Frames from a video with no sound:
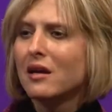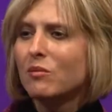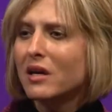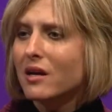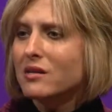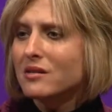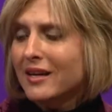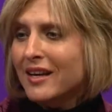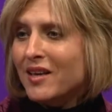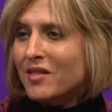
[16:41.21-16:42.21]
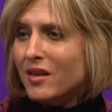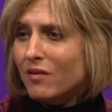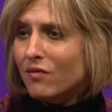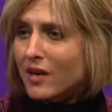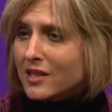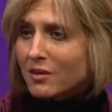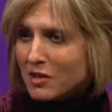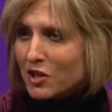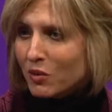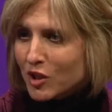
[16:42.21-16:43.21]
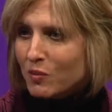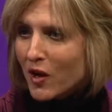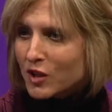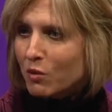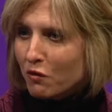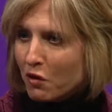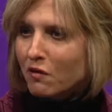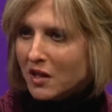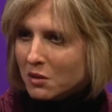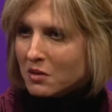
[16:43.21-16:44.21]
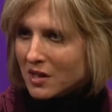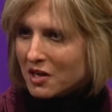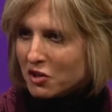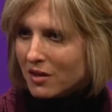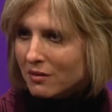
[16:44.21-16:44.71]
Because the victim isn't responsible for the victimization.